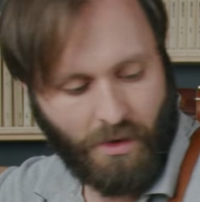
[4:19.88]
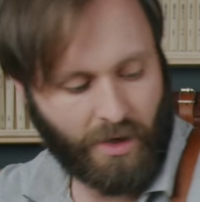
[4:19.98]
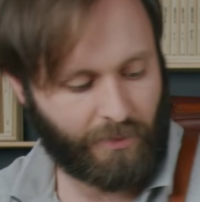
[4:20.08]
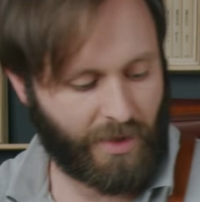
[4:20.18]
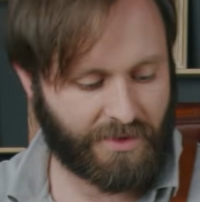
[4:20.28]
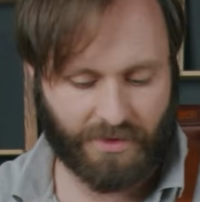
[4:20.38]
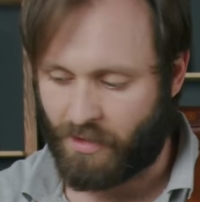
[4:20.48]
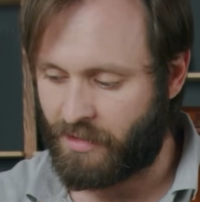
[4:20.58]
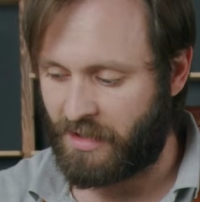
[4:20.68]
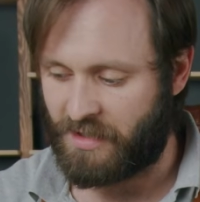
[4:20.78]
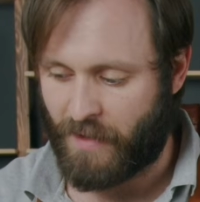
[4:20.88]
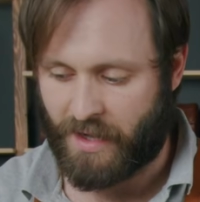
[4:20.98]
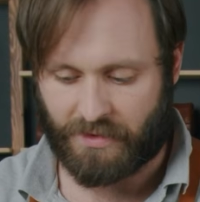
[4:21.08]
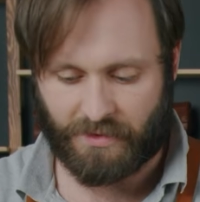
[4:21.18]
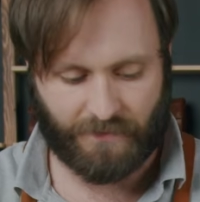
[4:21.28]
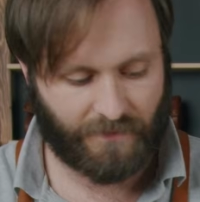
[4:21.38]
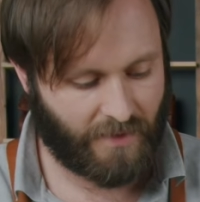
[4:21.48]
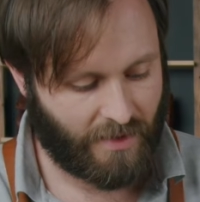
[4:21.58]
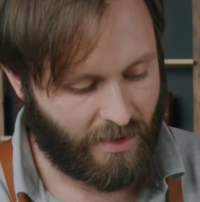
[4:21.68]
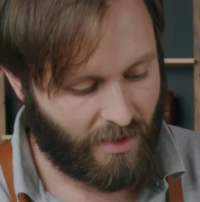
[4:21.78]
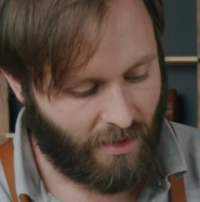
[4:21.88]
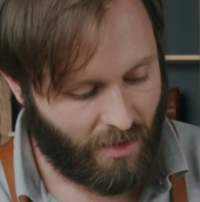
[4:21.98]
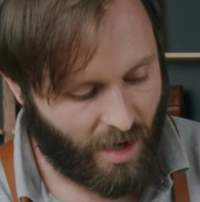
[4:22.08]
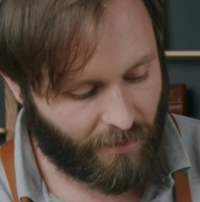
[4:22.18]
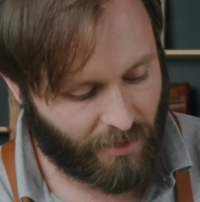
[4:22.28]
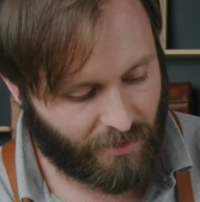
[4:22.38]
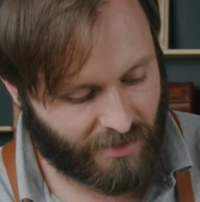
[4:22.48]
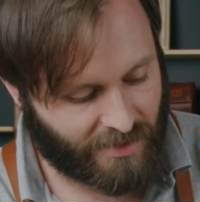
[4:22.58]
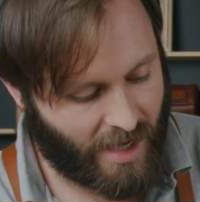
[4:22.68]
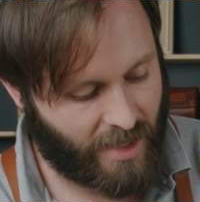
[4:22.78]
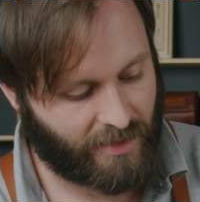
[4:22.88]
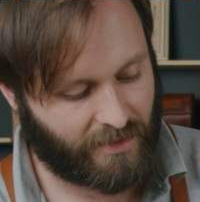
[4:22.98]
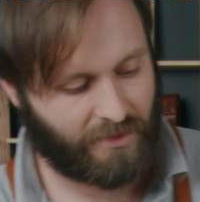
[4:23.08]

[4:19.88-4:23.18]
I can place the stone in its base. I'm going to start,